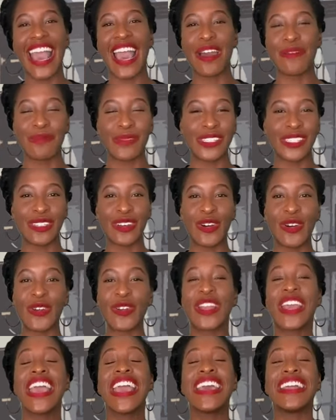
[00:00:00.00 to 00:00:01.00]

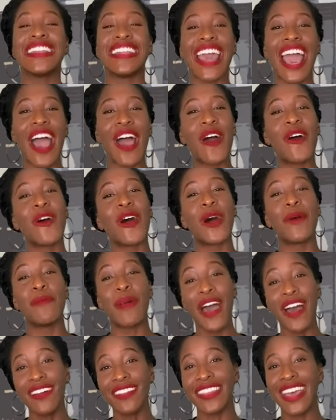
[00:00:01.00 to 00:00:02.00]
episode. Now,
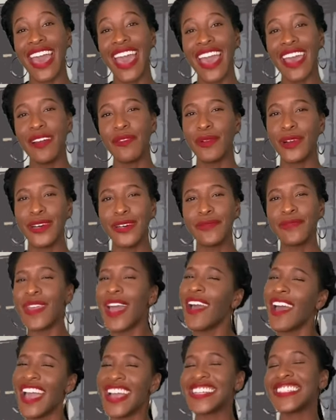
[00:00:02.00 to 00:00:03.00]
about that, well,
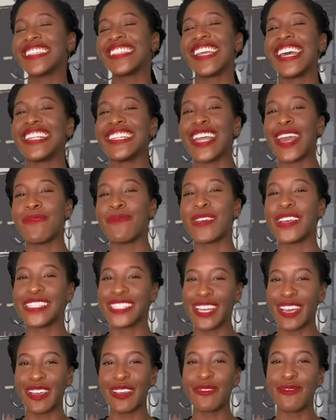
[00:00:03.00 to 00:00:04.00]
I'll actually let Damien
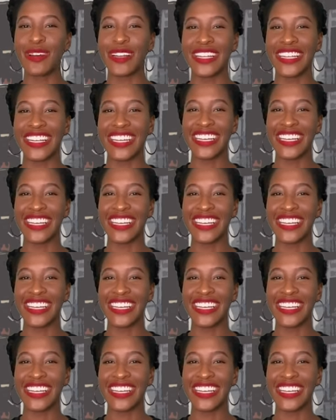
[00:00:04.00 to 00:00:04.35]
tell you what it is.